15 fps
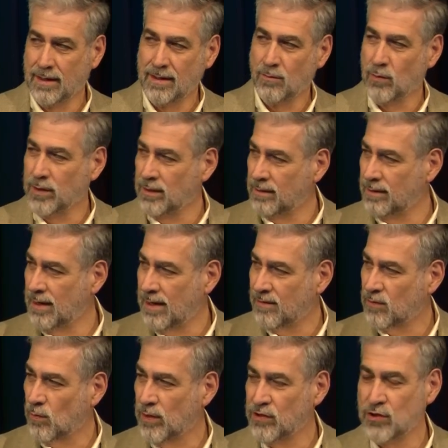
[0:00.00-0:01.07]
anyone
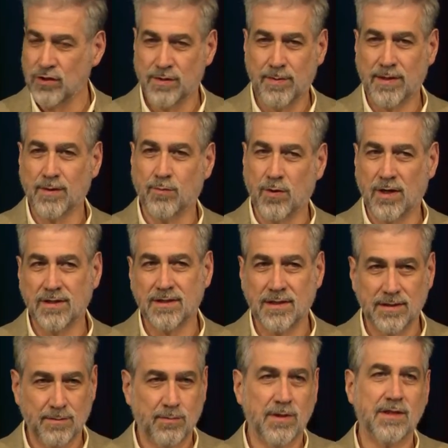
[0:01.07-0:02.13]
has questions about the
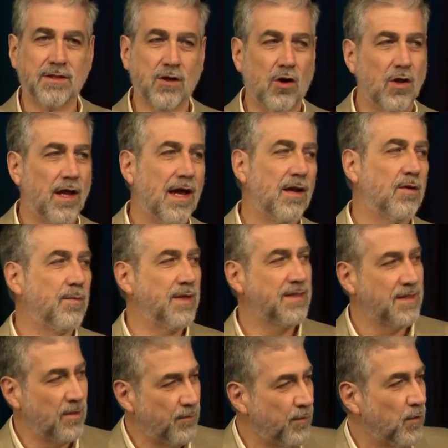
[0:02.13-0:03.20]
process, please call Hal or
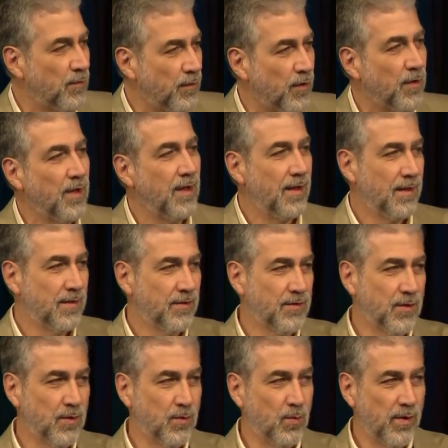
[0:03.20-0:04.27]
myself over.
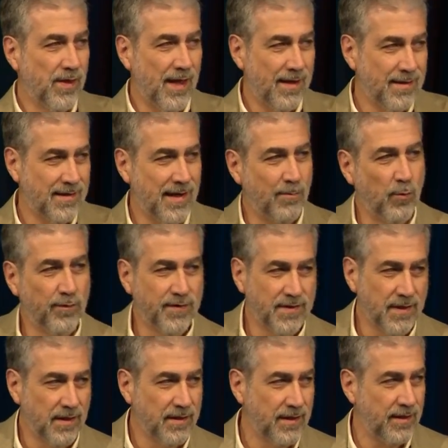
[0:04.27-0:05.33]
So with that, table
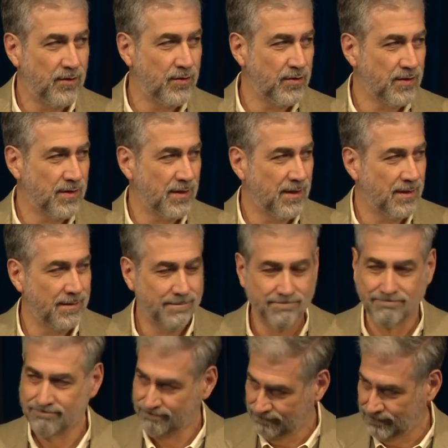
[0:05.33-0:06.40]
facilitators,
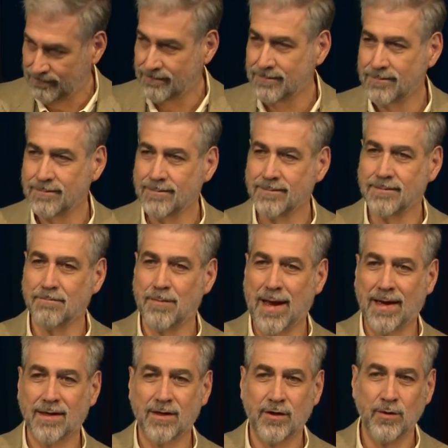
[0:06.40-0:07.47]

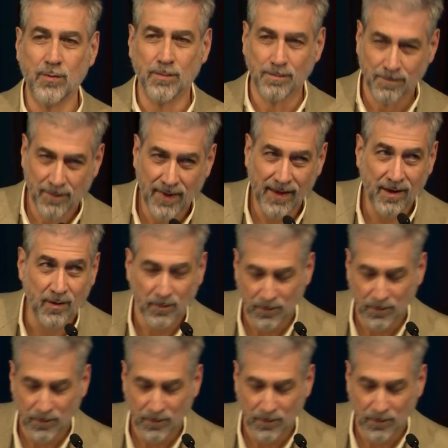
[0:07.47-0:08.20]
back to you. Thank